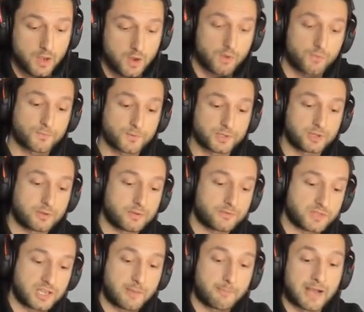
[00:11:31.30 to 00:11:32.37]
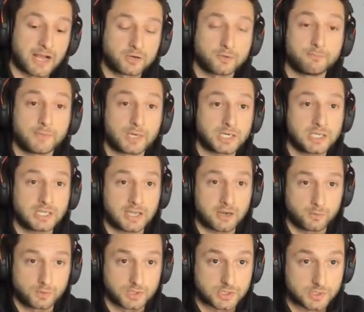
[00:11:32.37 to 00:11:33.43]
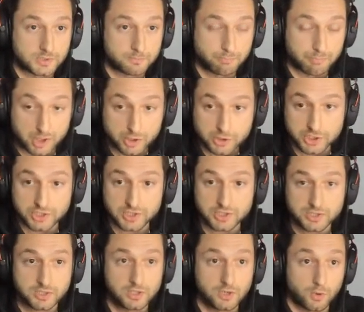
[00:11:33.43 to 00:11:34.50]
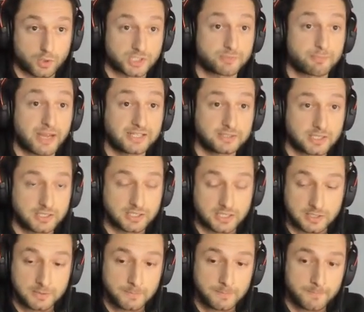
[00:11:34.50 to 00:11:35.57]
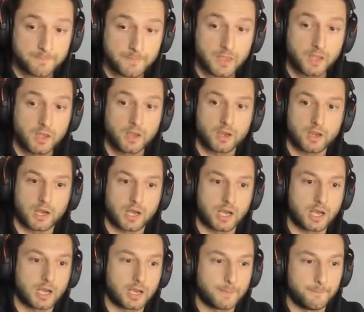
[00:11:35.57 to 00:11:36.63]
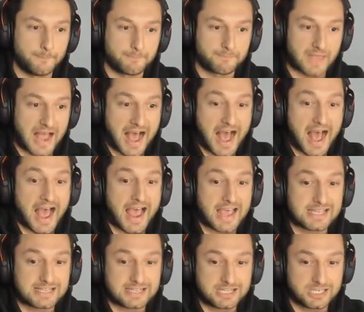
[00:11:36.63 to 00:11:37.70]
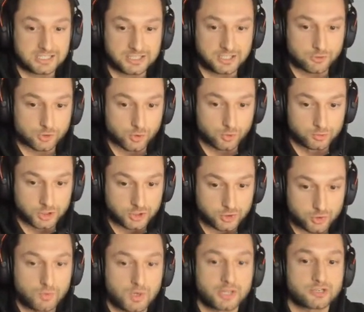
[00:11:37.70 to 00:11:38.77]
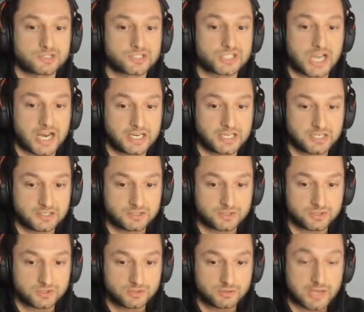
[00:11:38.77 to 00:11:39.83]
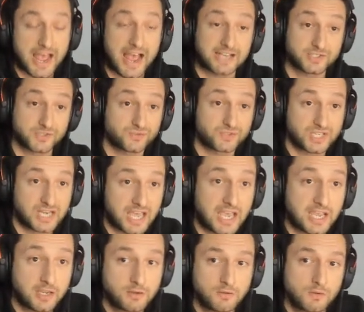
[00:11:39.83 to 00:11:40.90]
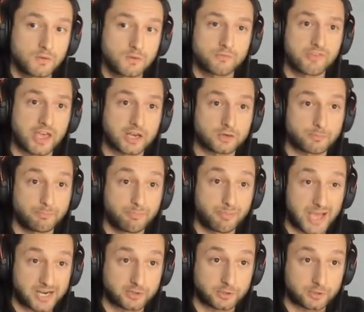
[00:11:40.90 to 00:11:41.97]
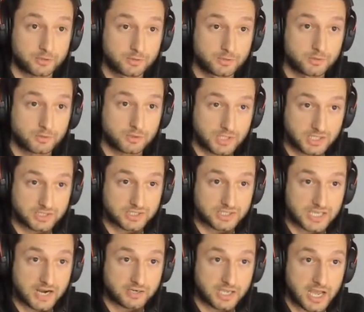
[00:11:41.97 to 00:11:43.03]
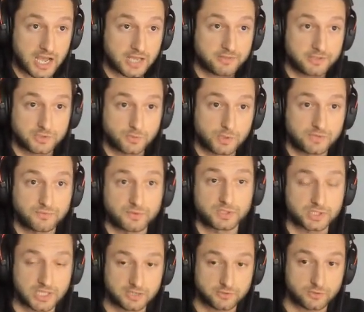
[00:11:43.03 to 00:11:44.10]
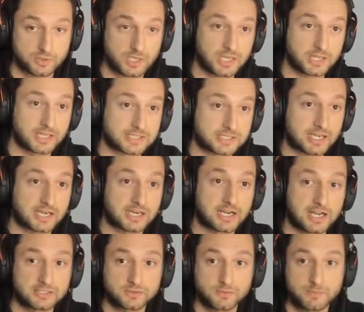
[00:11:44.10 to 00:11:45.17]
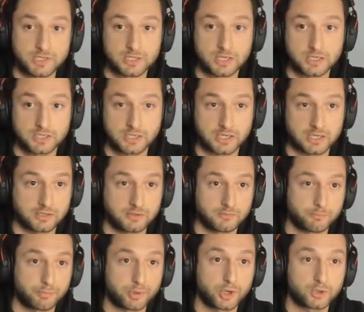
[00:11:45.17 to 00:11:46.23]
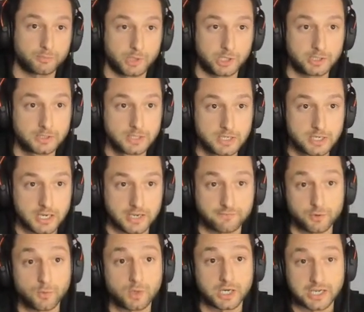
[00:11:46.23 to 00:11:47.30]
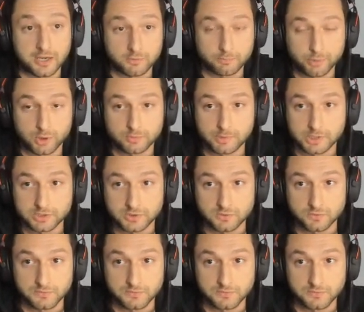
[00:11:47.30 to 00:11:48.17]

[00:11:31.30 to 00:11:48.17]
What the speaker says: for the amount of money that was purchased or spent on him, I think there's only two other signings as of today that are better in Serie A, the 21st century, and that's Kaká to Milan and Pogba. If you want to count Pogba to you,